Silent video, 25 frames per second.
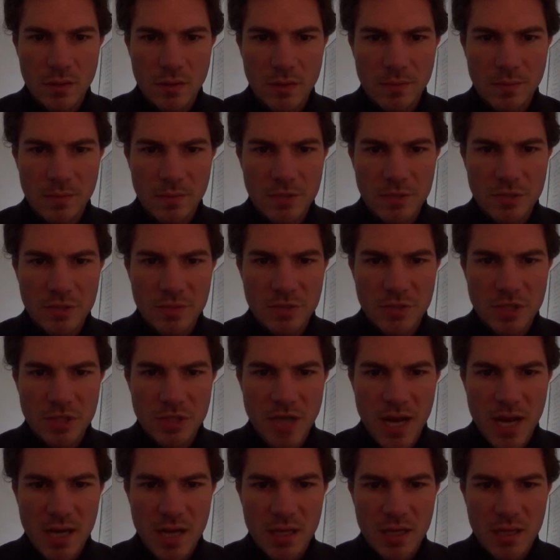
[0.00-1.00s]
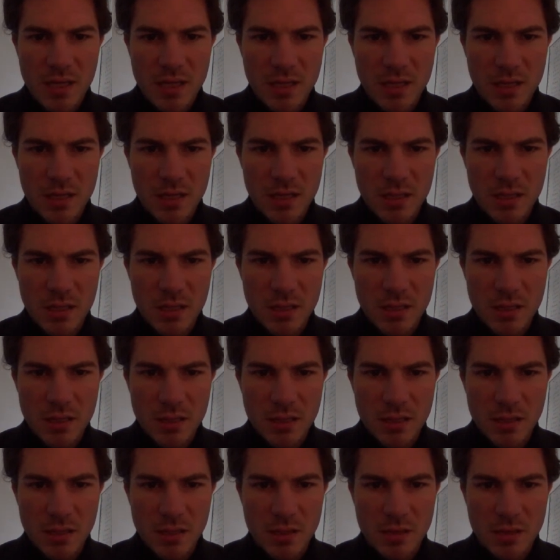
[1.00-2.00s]
Bishop check,
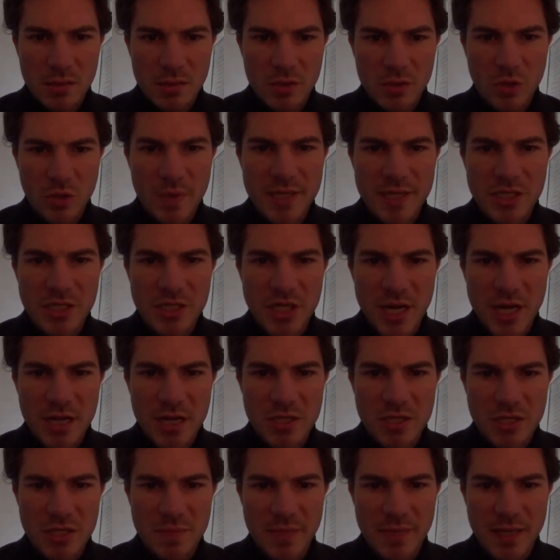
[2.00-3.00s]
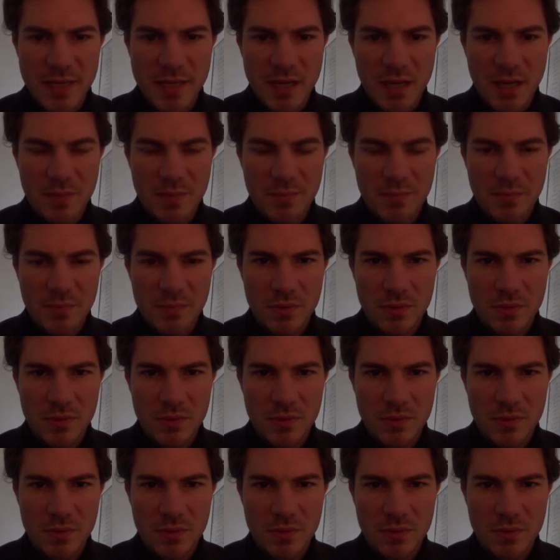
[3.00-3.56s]
queen check, and just pick up.